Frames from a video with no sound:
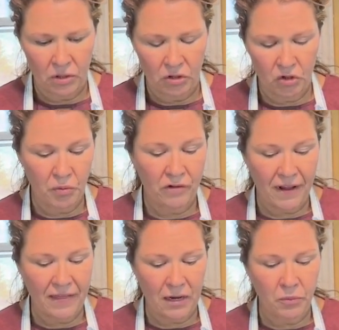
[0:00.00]
to
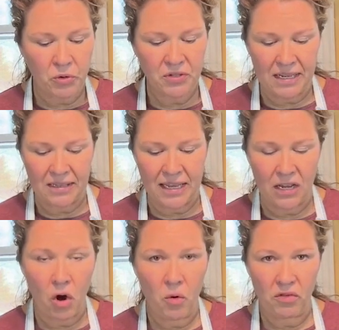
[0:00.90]
prevent that bruising, they
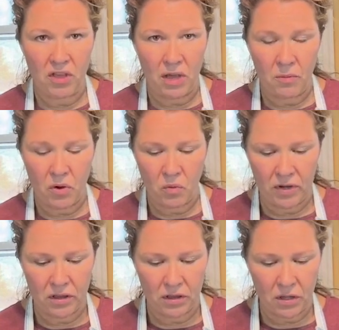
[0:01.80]
coat them
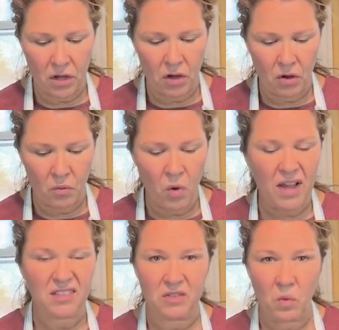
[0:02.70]
with
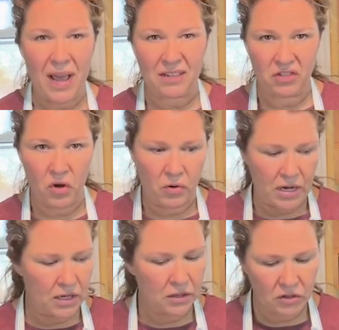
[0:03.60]
wax
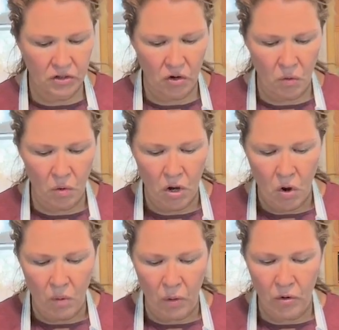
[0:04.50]
coating. So
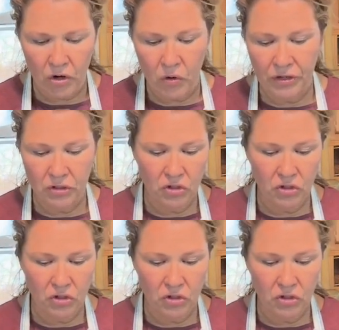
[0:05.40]
what we're going to